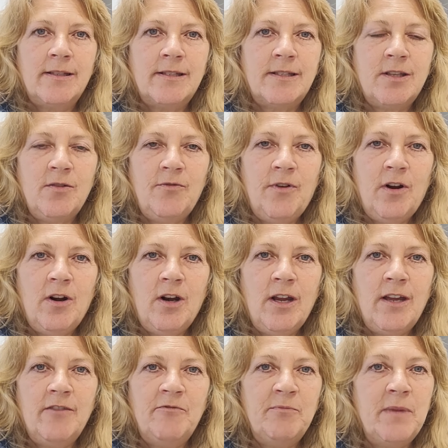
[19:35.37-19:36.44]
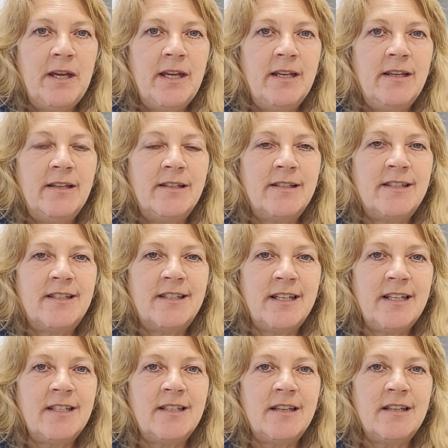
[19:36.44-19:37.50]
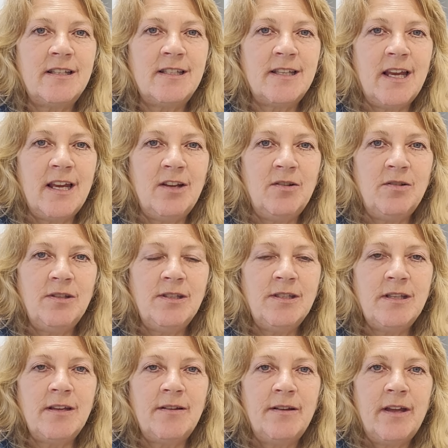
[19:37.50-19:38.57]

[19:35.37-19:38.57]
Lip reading: So far I have made 6 sales,